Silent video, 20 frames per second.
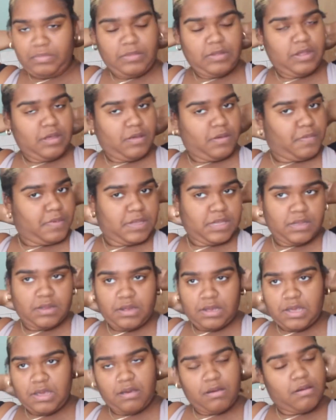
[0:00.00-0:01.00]
It was
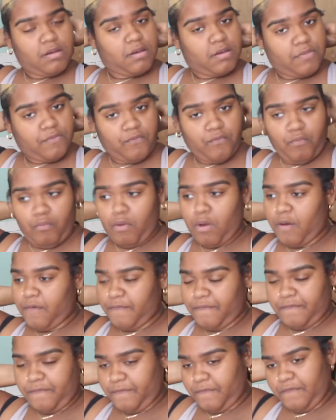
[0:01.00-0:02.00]
looking
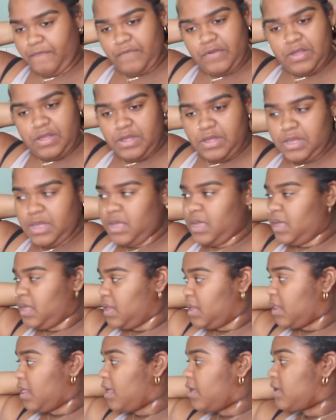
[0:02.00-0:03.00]
rough.
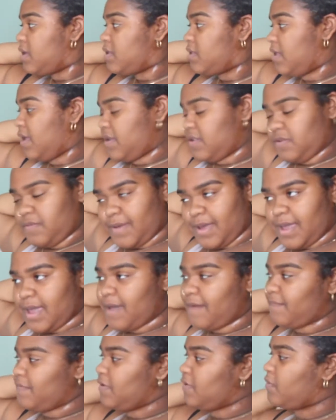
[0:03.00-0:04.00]
Like, that's why I
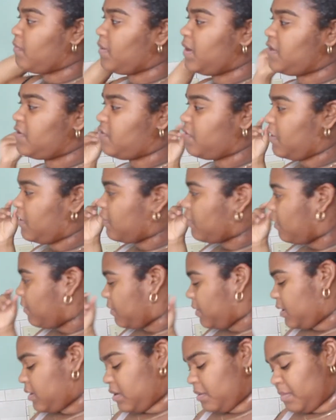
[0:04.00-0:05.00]
have this waist train
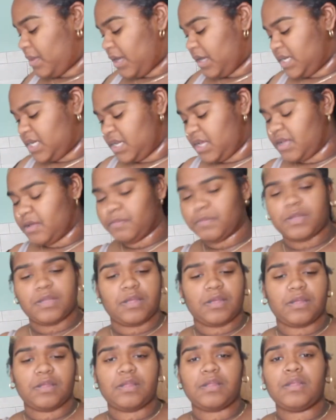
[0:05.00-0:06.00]
on because I'm like, damn
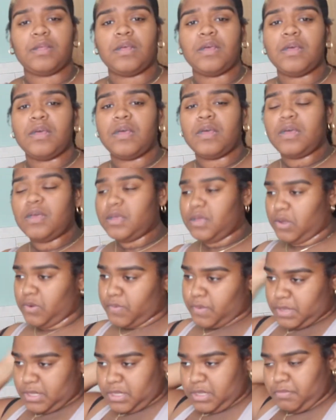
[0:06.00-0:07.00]
sis, you
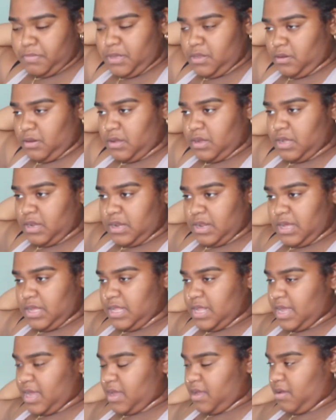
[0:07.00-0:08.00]
really be looking
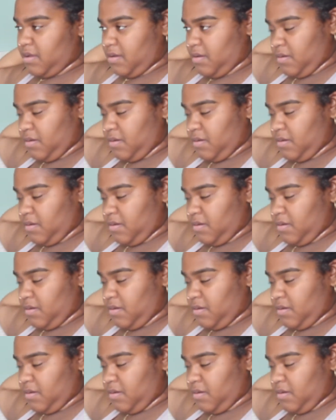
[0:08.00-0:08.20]
like that?